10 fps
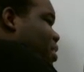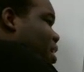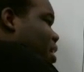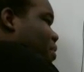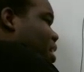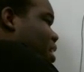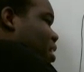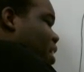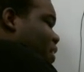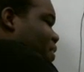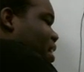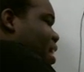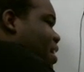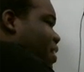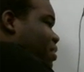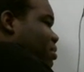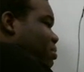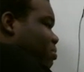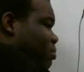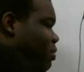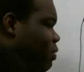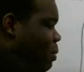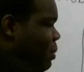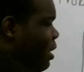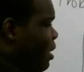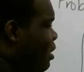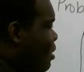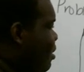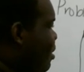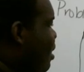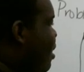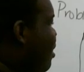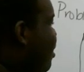Now we can go down from here. Okay,